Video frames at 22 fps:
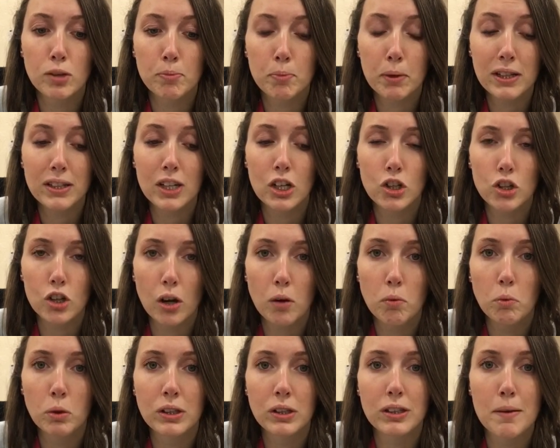because I
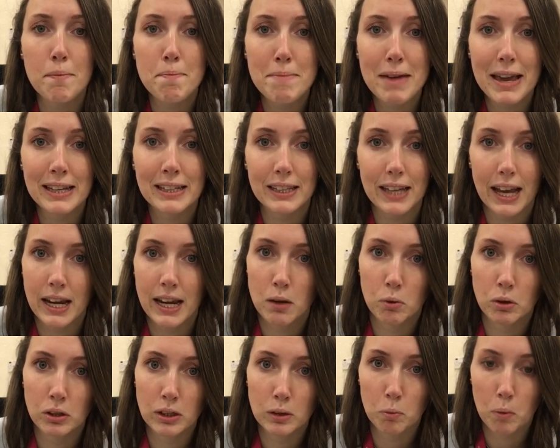don't want to miss
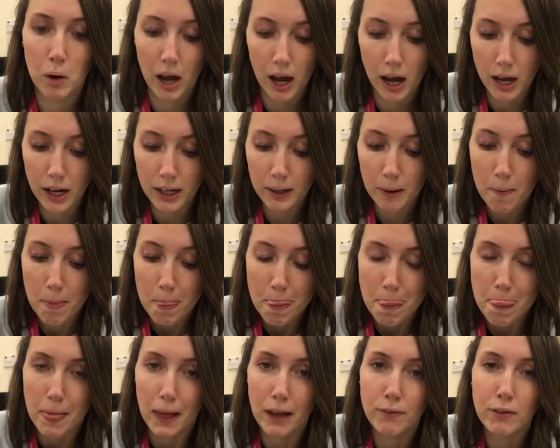anyone's work,
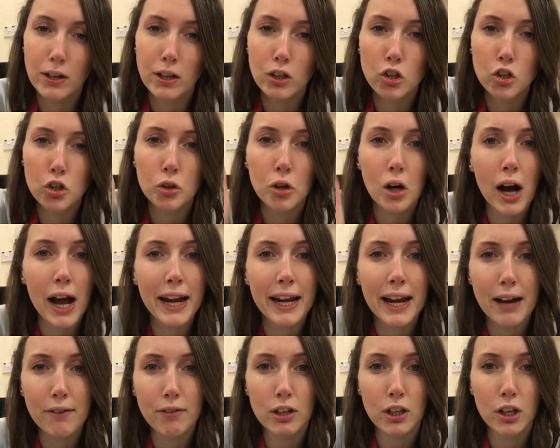if you could try and
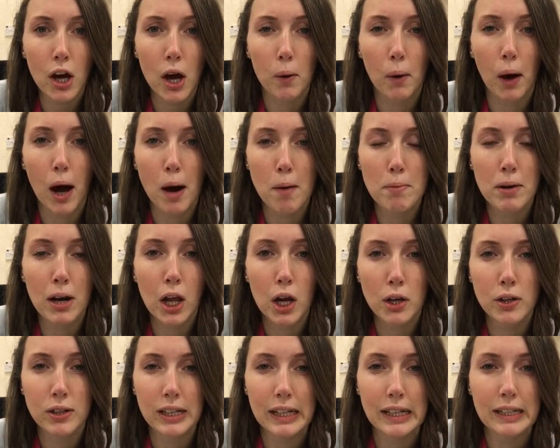have a go at
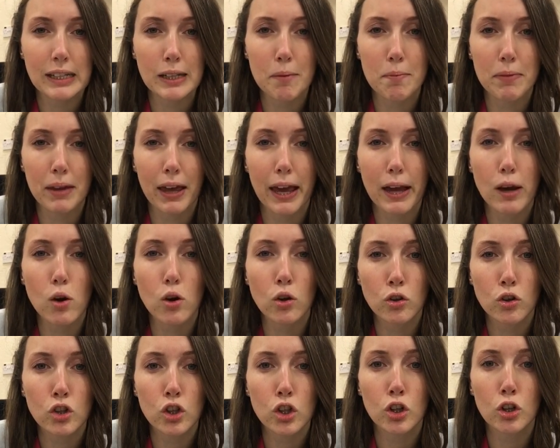uploading something
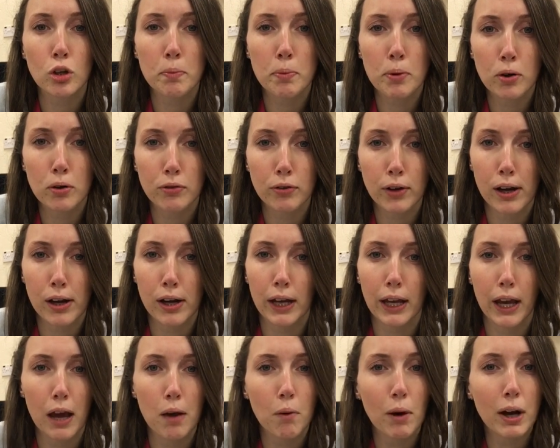onto your
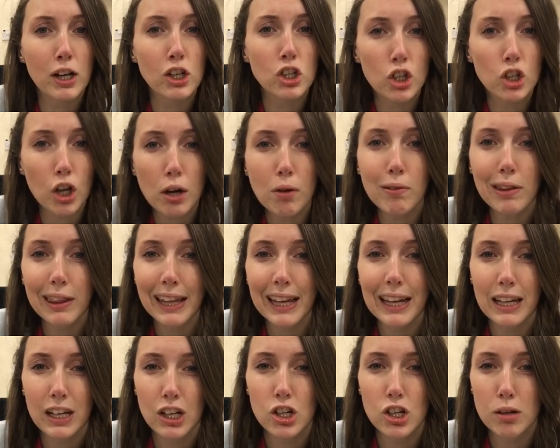portfolio, I don't
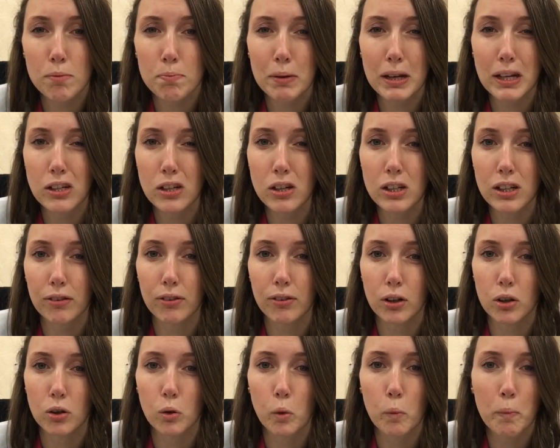think it should be too
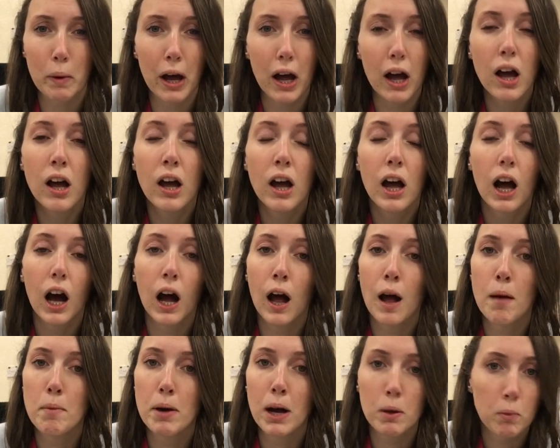difficult, but
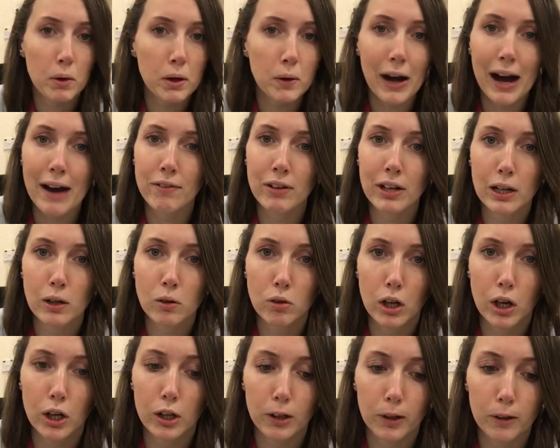I will have a little
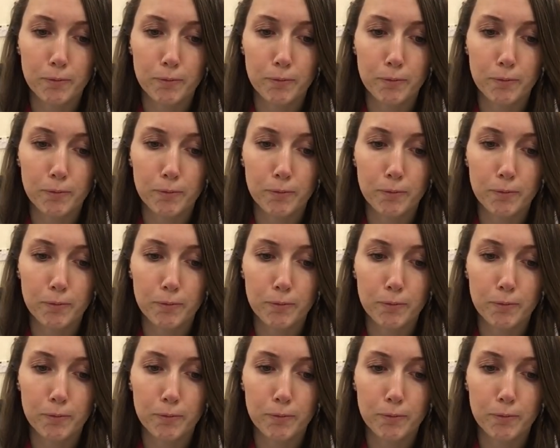look.